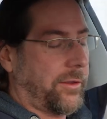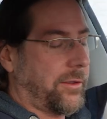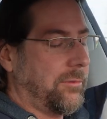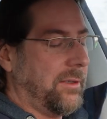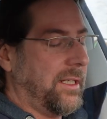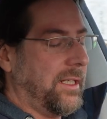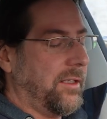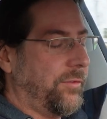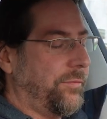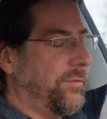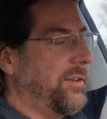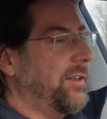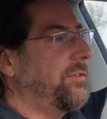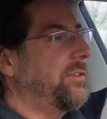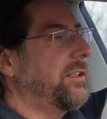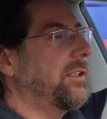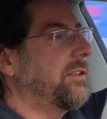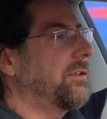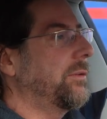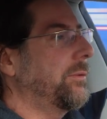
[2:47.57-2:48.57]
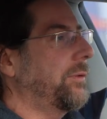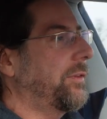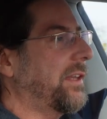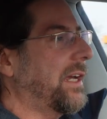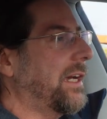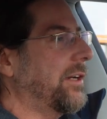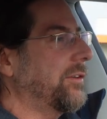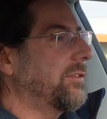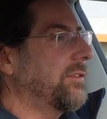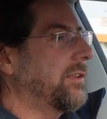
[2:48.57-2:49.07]
3 is
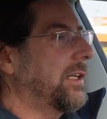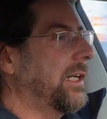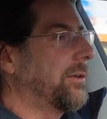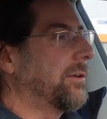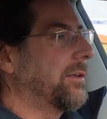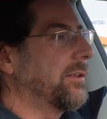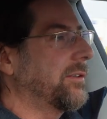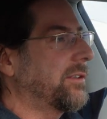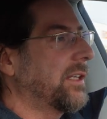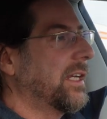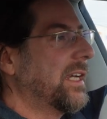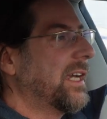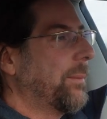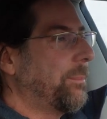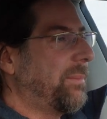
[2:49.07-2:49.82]
52,000 euros,